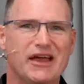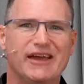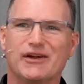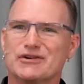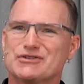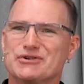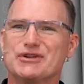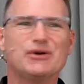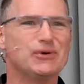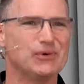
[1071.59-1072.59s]
Here's your
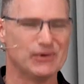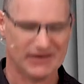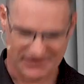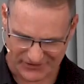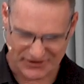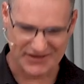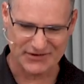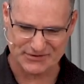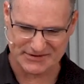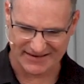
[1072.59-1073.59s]
due. Here it
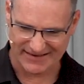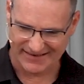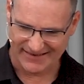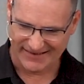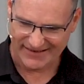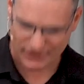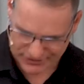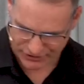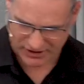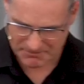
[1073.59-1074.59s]
is. Here's
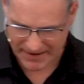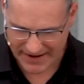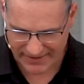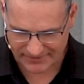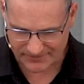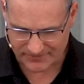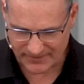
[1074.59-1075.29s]
your command.